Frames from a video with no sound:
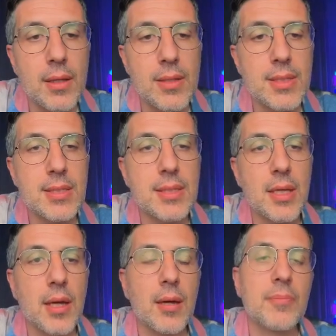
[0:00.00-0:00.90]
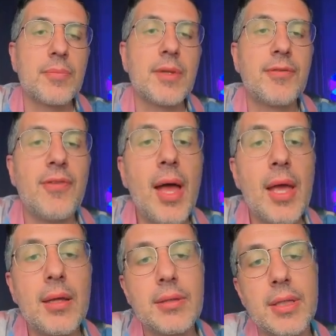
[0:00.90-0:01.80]
This is the
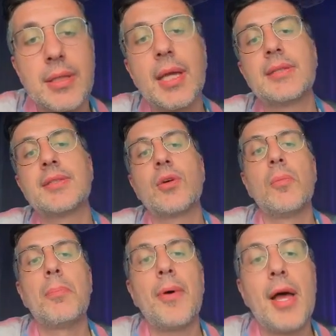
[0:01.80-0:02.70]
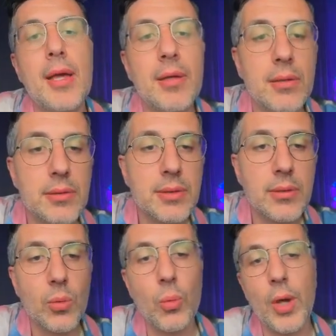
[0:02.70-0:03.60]
file that gets
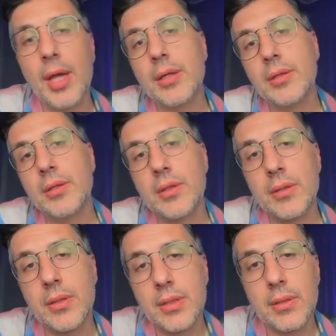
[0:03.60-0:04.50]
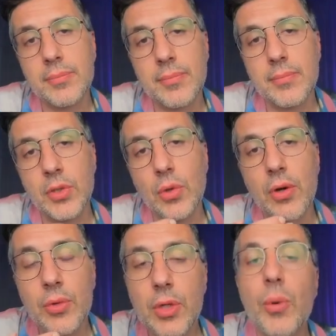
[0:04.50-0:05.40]
compiled when you
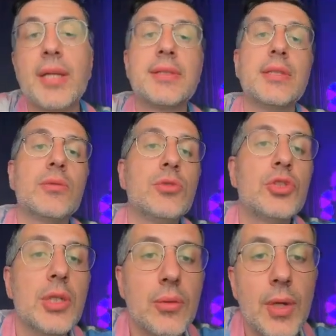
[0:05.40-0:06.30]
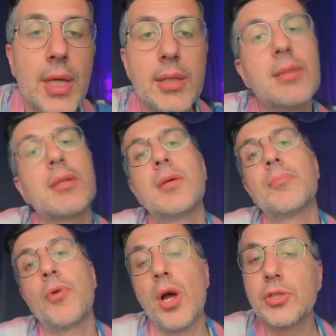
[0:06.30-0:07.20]
are requesting to generate
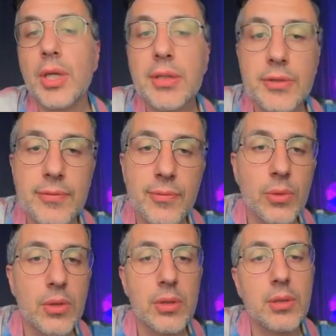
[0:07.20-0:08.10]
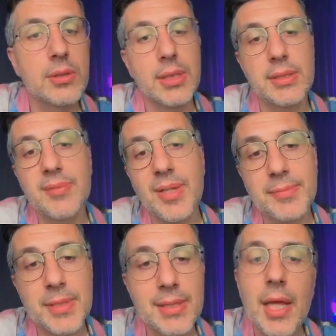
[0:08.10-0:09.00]
projects for Sane C++
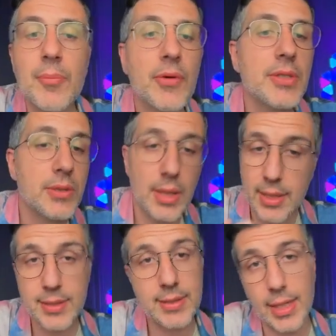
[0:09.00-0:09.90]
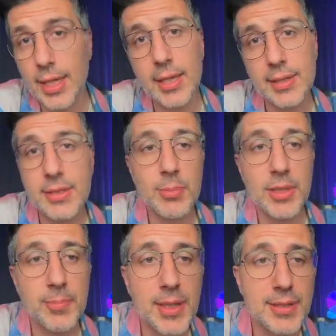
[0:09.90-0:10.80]
libraries, and it's again a C++
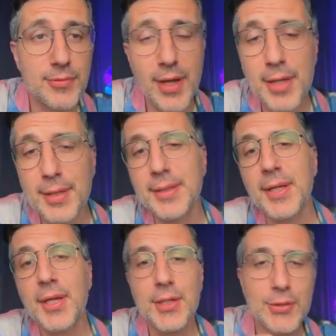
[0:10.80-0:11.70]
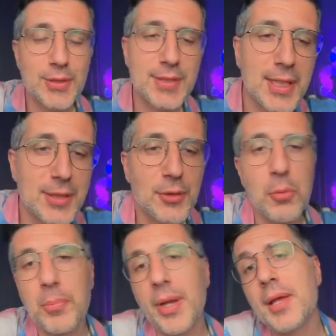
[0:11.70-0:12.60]
file, so it's getting
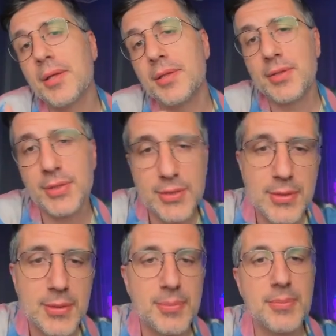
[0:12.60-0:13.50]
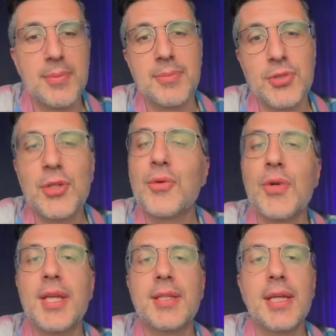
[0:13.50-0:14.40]
compiled, it's
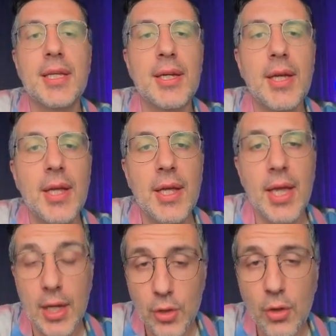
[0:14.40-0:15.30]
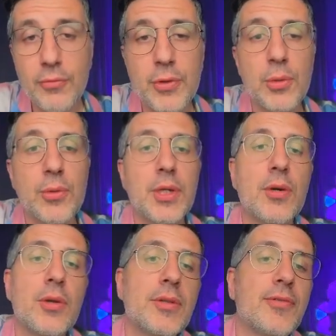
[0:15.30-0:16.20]
generating and
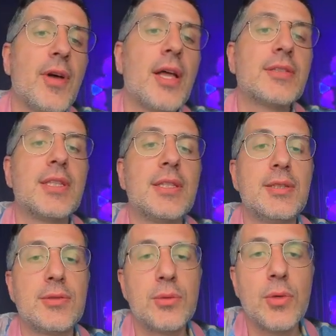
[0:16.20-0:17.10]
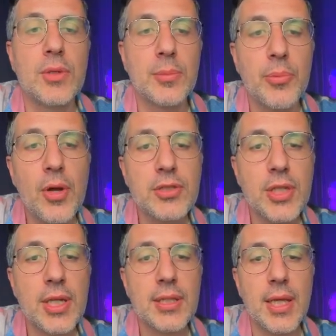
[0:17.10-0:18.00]
configuring all the files that needs to go in the
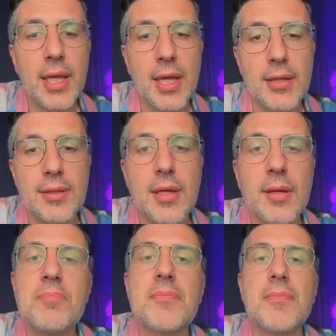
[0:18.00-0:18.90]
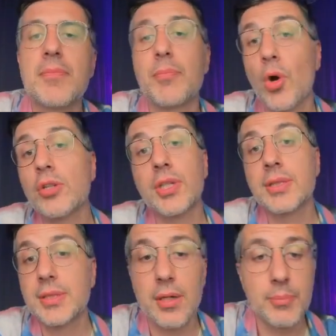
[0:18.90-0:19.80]
project, and
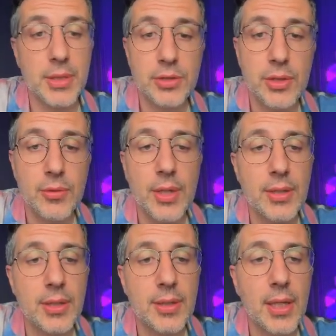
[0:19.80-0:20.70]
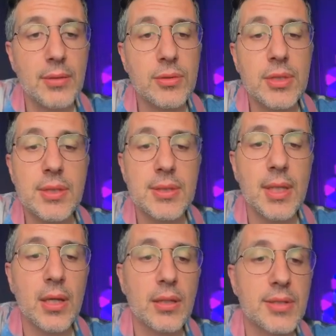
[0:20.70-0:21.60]
projects are being generated. And you see it's
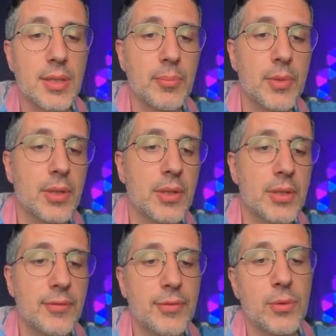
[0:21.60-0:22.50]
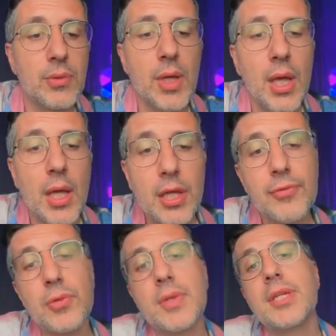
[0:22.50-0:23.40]
a lot simpler if you
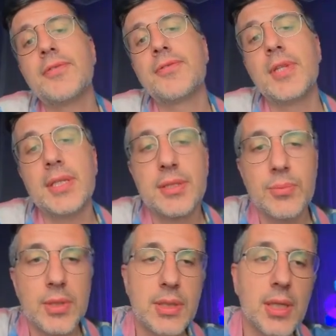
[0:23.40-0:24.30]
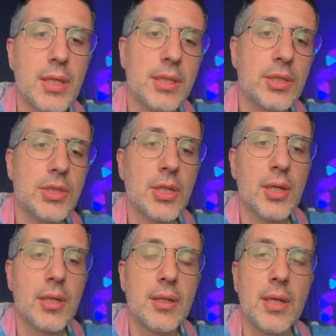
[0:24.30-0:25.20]
diff this with the
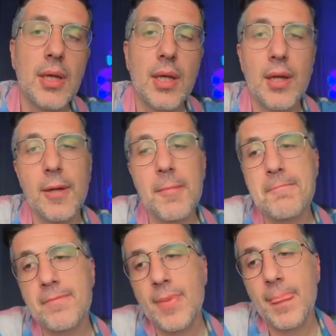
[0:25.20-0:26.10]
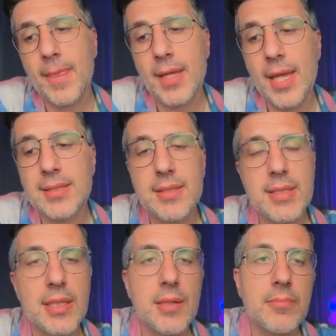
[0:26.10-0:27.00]
initial
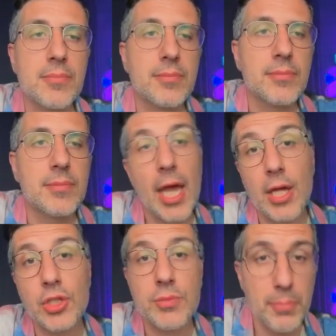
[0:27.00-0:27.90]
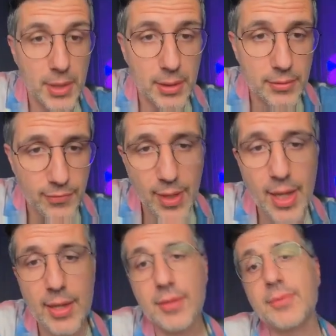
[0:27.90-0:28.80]
sc-build
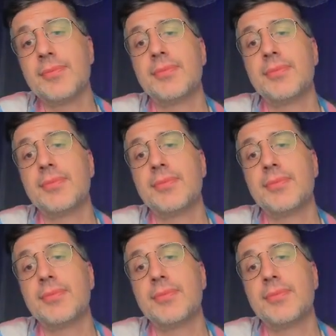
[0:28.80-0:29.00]
file.